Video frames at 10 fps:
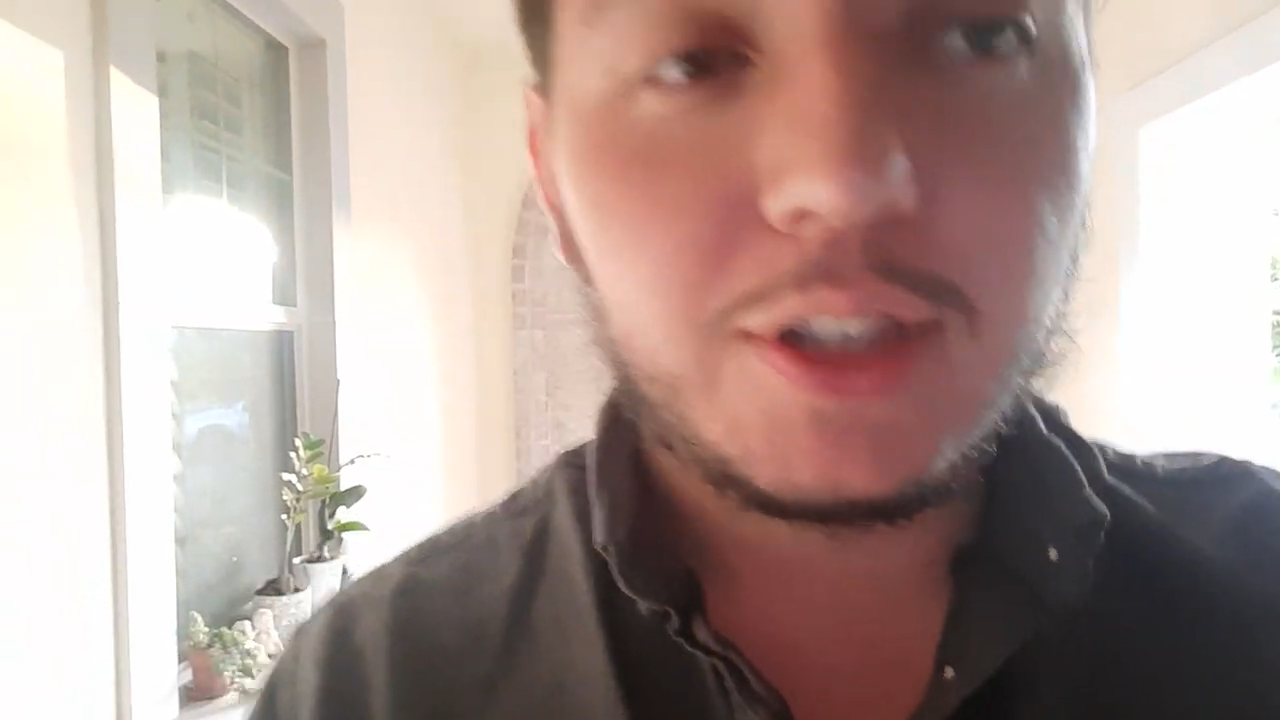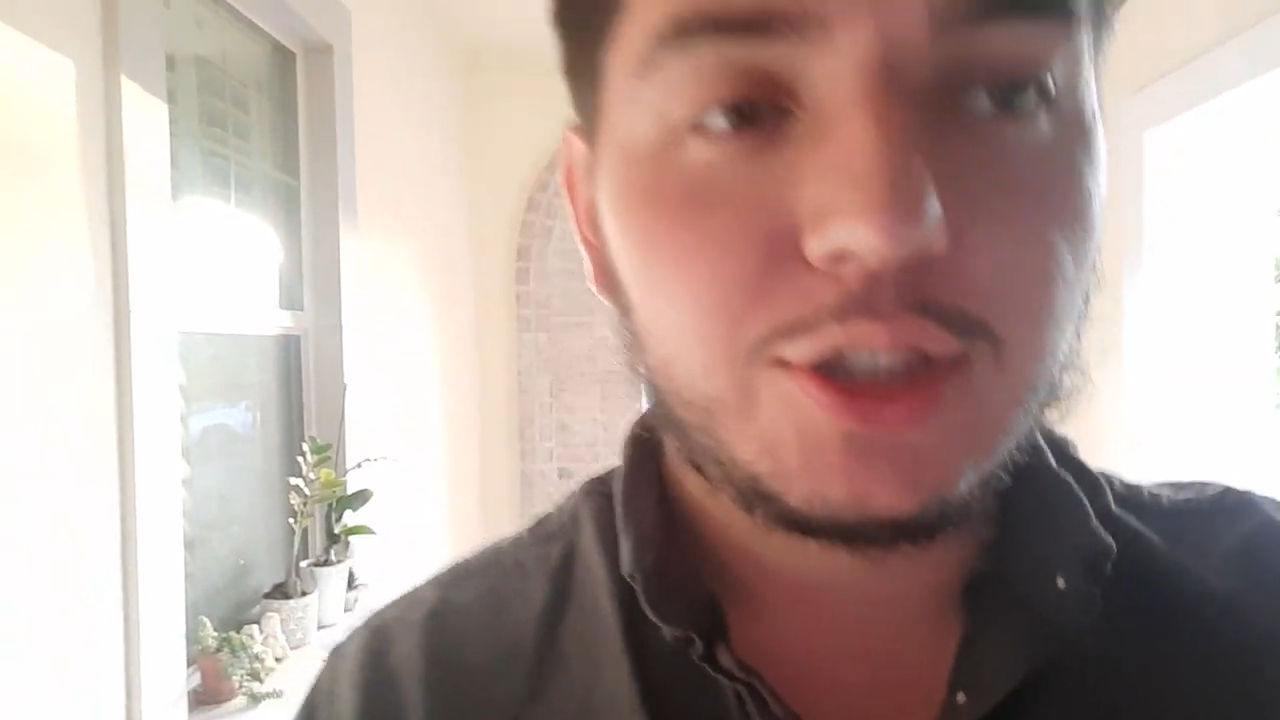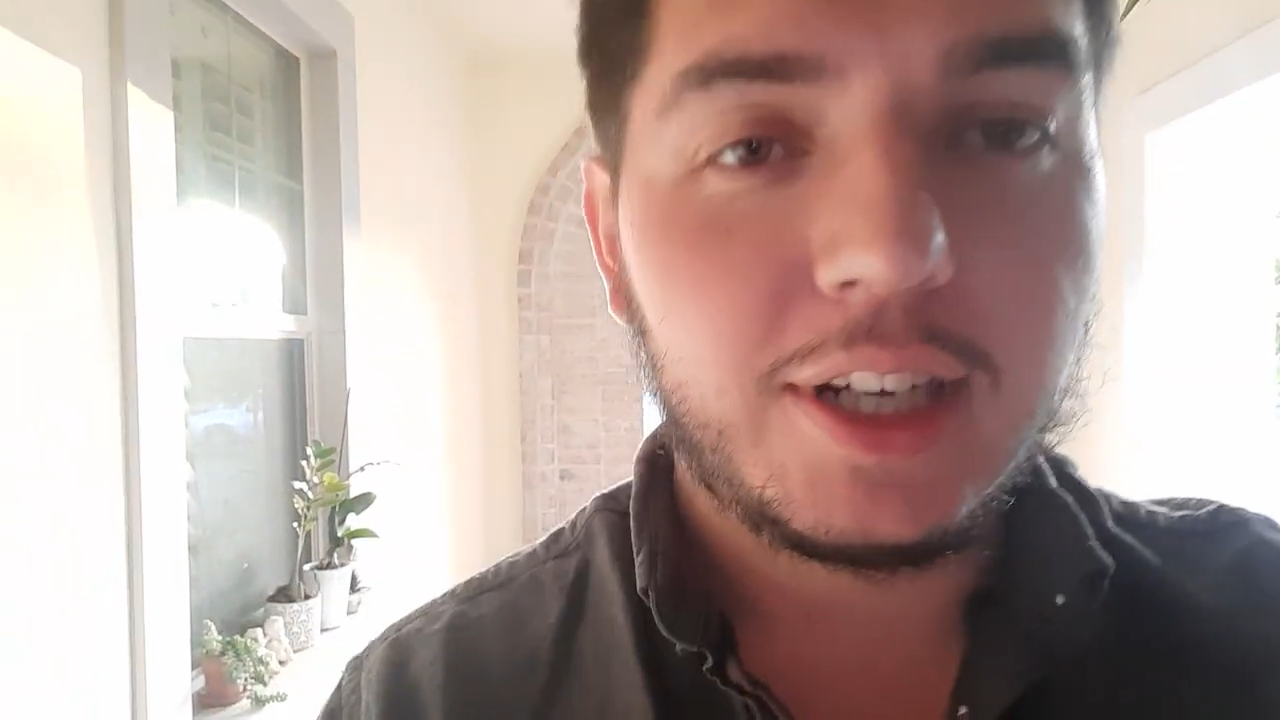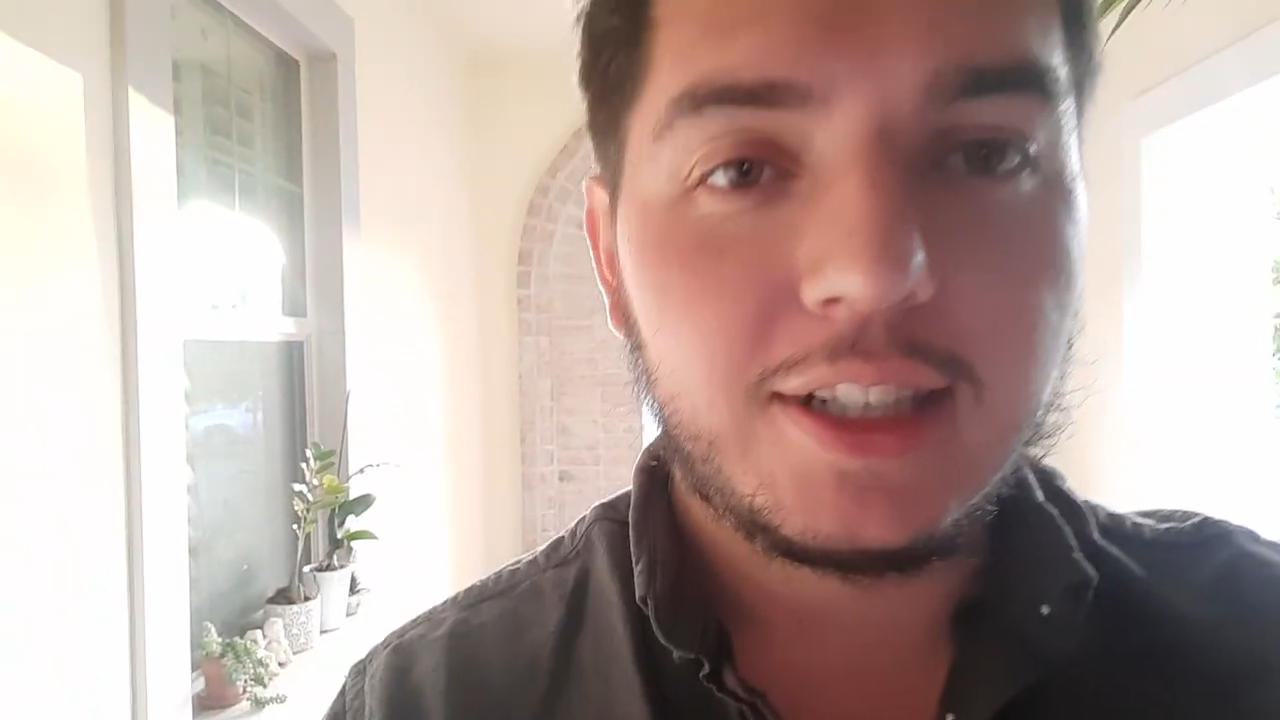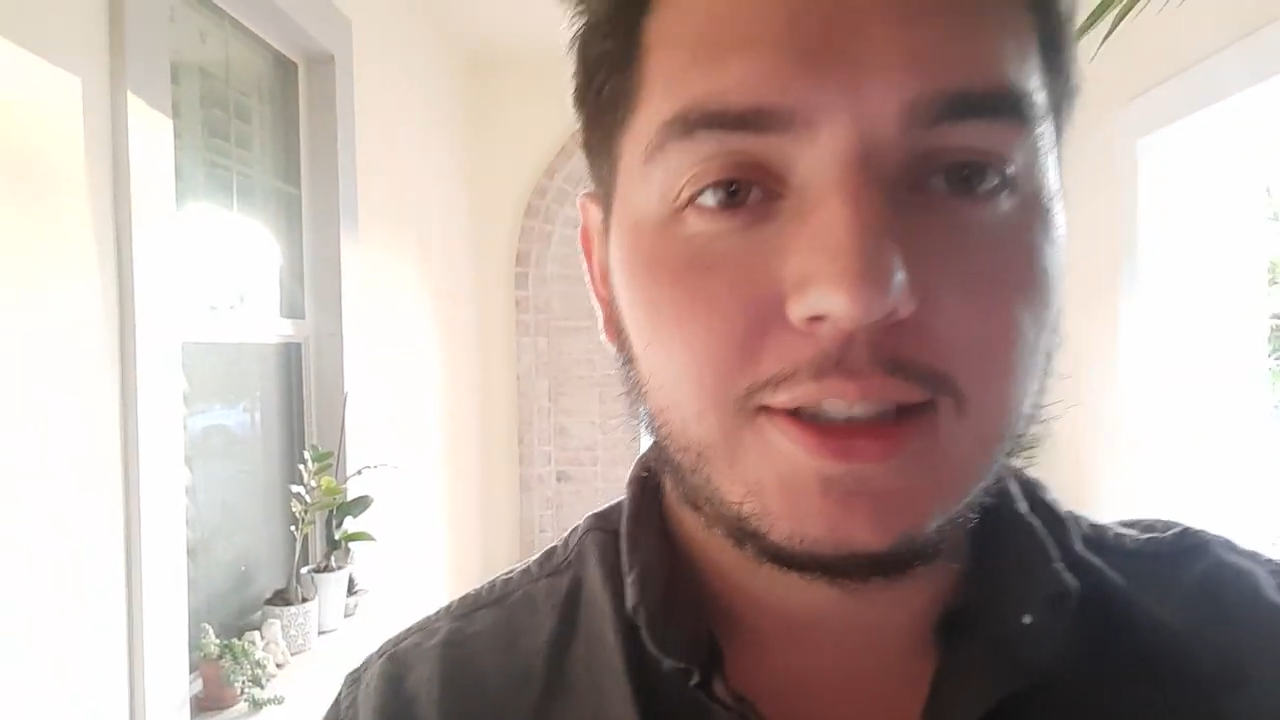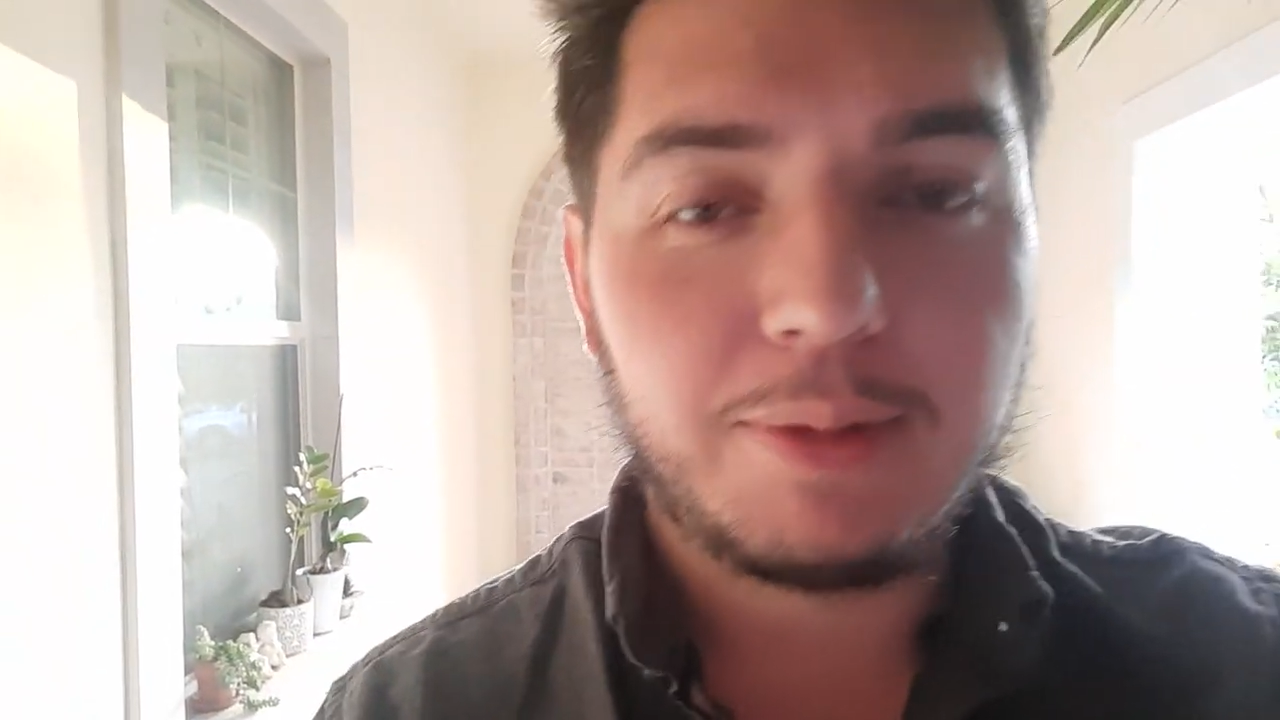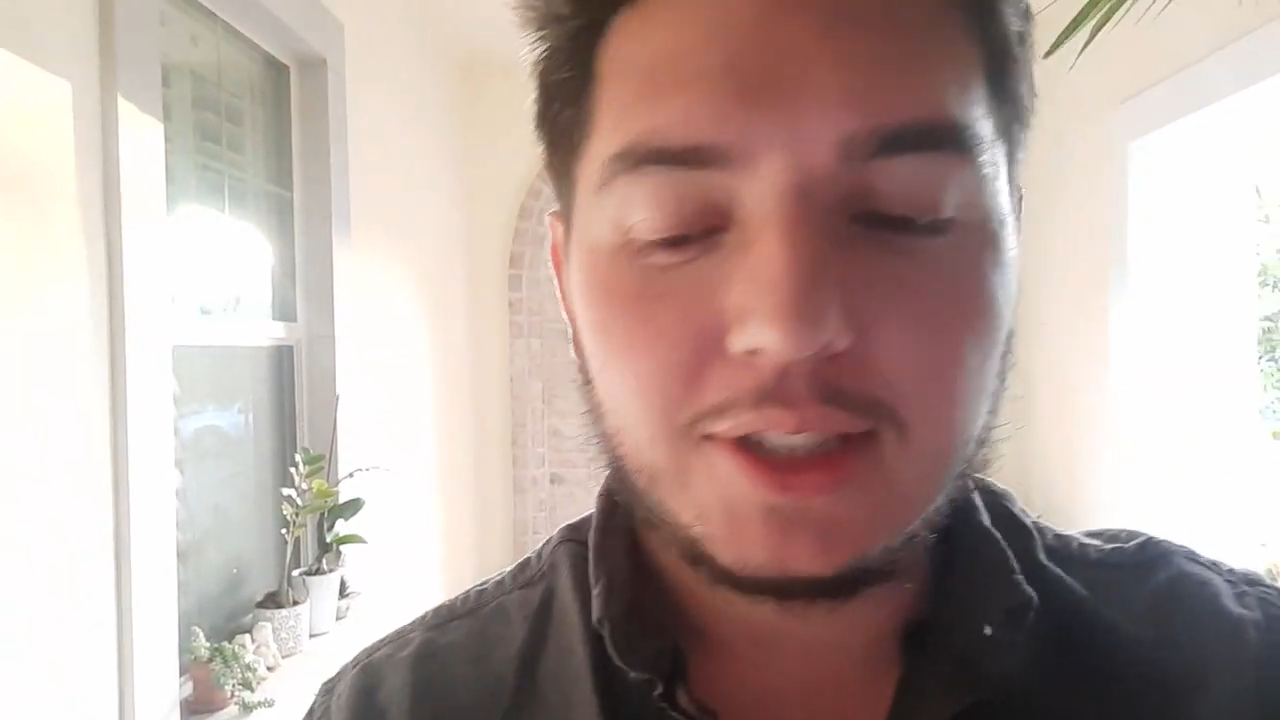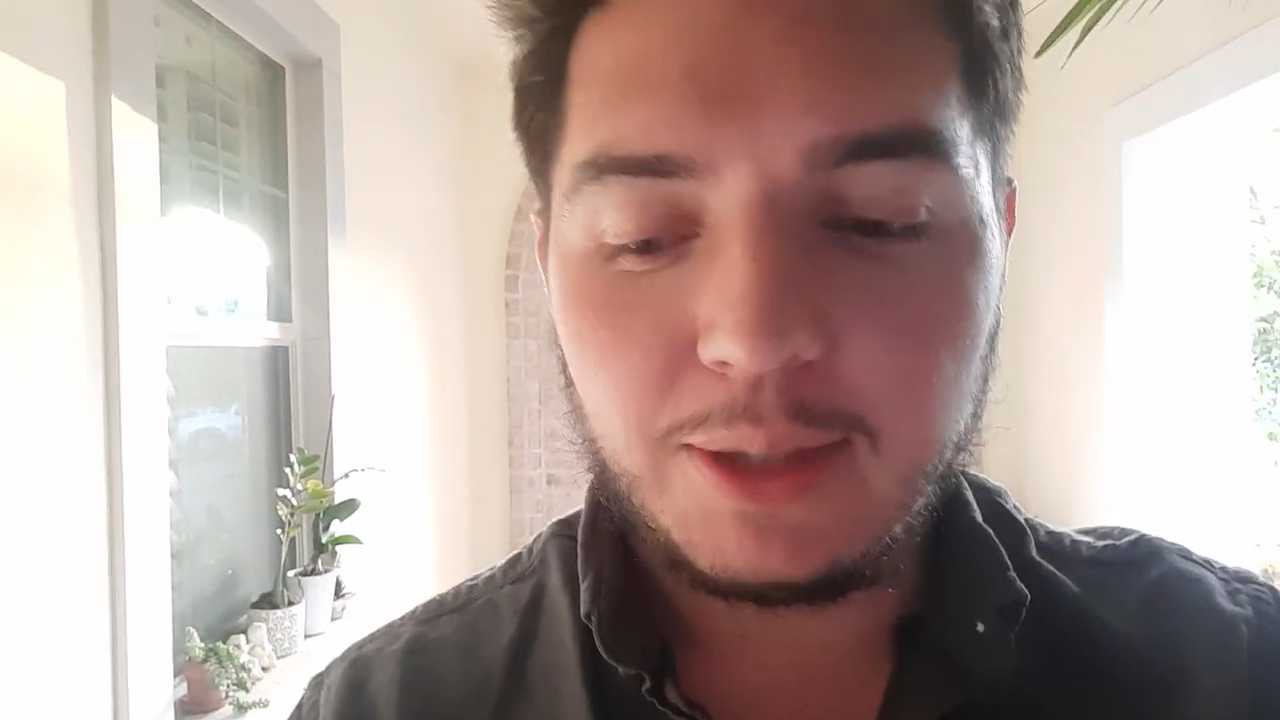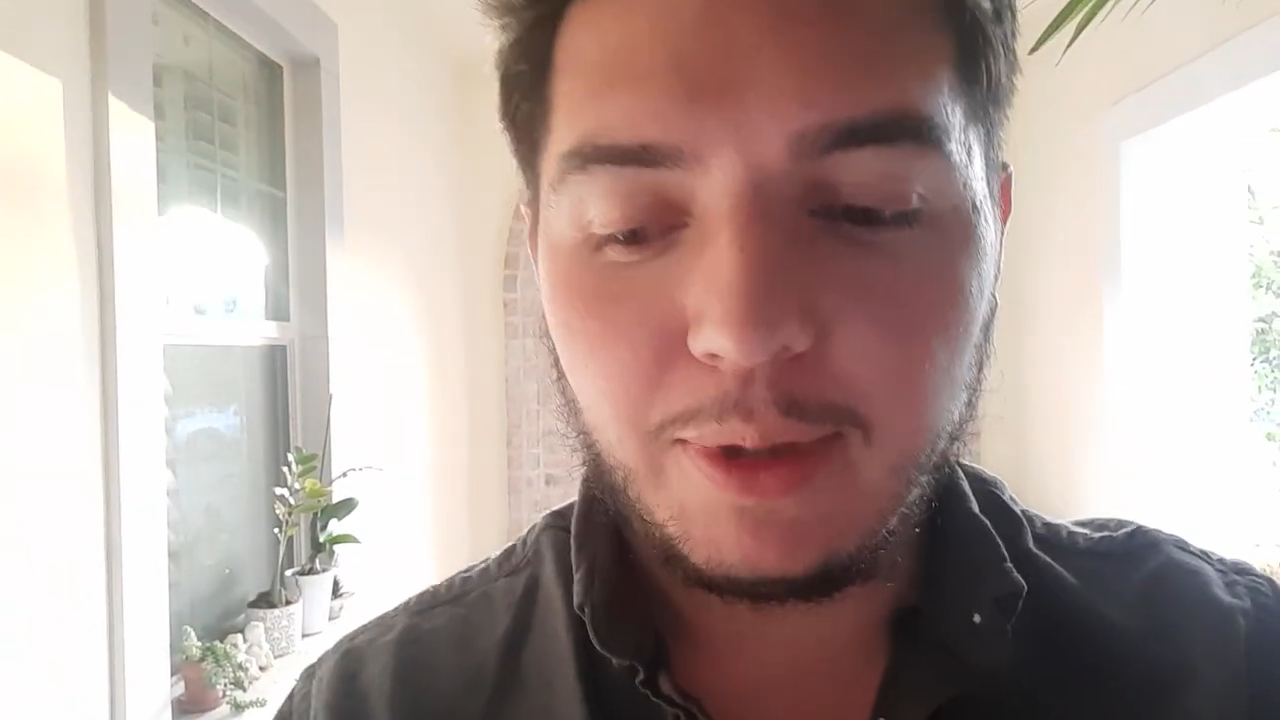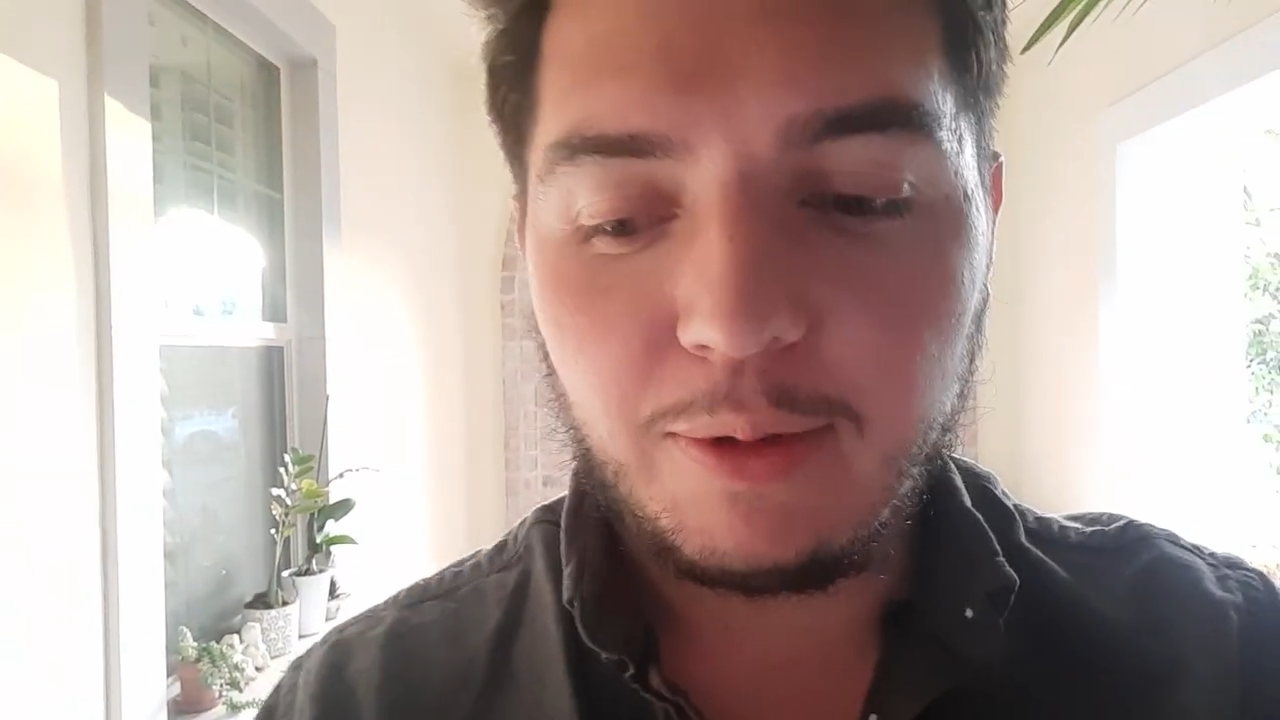for a trade and especially my